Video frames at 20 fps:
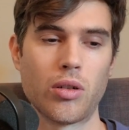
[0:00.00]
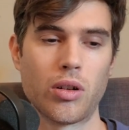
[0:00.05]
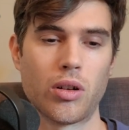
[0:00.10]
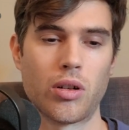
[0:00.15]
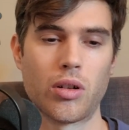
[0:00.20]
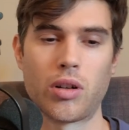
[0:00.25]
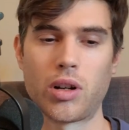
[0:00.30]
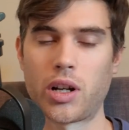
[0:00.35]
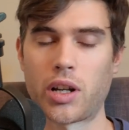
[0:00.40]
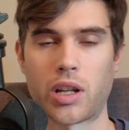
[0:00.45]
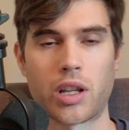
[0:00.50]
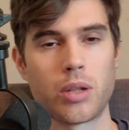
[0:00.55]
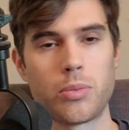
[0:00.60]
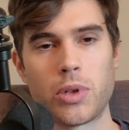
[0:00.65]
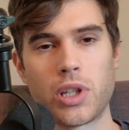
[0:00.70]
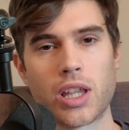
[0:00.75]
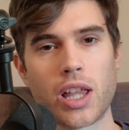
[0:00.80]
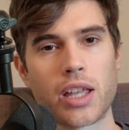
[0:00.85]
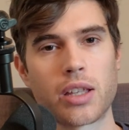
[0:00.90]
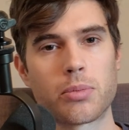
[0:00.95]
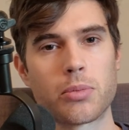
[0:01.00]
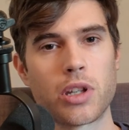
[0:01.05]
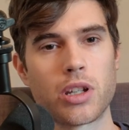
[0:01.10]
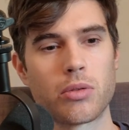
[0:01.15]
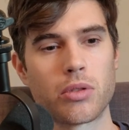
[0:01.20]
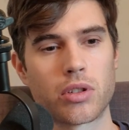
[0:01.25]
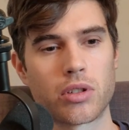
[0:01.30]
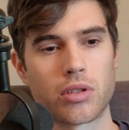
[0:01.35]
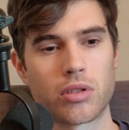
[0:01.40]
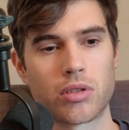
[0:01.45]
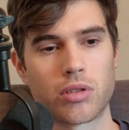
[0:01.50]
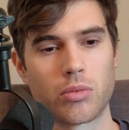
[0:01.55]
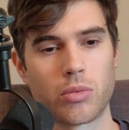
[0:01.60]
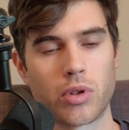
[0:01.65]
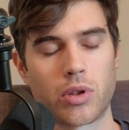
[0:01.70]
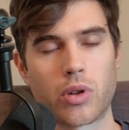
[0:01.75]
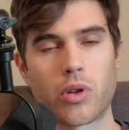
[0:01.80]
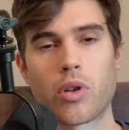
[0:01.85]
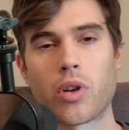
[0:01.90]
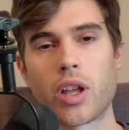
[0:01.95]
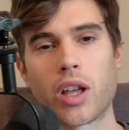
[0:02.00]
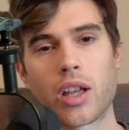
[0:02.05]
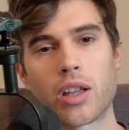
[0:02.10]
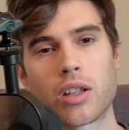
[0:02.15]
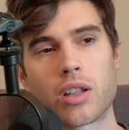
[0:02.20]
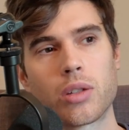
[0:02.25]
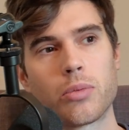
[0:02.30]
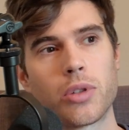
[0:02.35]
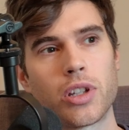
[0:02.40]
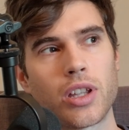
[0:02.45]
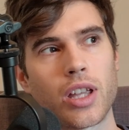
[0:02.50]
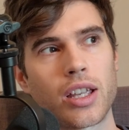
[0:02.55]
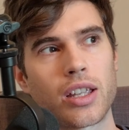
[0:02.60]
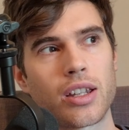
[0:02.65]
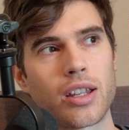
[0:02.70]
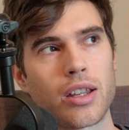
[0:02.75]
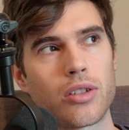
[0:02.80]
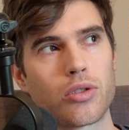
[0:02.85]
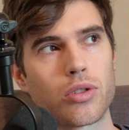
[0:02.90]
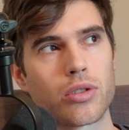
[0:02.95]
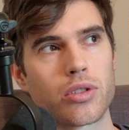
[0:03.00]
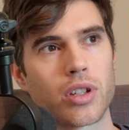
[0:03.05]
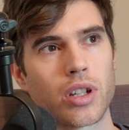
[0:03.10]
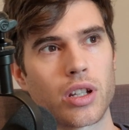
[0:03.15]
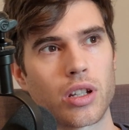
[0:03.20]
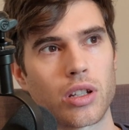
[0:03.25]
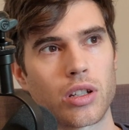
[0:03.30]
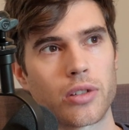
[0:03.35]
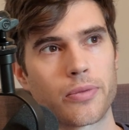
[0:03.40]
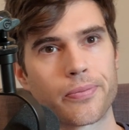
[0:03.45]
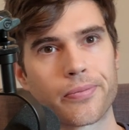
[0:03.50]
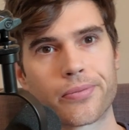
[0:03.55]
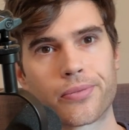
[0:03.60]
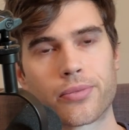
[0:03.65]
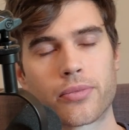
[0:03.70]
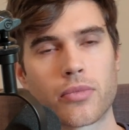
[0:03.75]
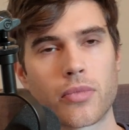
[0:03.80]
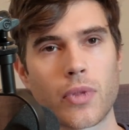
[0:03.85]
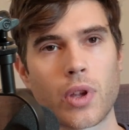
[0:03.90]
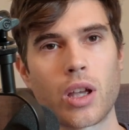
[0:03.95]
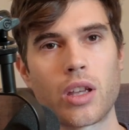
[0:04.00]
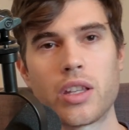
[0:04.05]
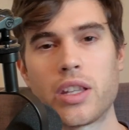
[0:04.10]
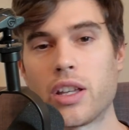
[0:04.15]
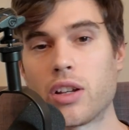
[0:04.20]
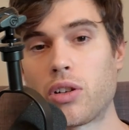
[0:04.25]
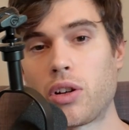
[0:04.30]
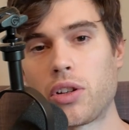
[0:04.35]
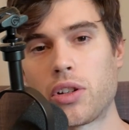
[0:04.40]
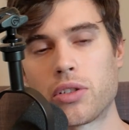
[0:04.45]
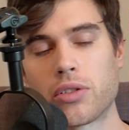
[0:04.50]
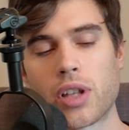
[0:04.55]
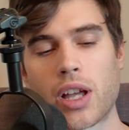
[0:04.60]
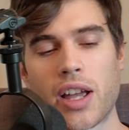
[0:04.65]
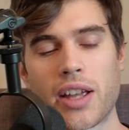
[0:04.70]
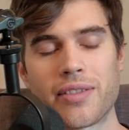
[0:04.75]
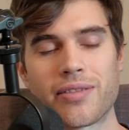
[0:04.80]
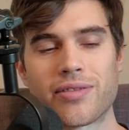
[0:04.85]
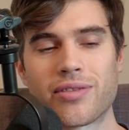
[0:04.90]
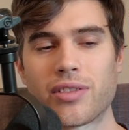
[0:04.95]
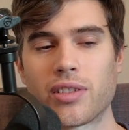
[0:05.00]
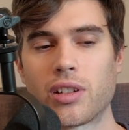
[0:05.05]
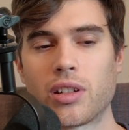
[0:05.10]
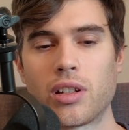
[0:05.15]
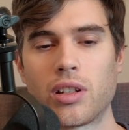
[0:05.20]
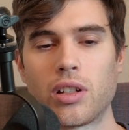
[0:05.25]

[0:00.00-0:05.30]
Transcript: Or it could be like me with Korea. It could be like an interesting year in your life.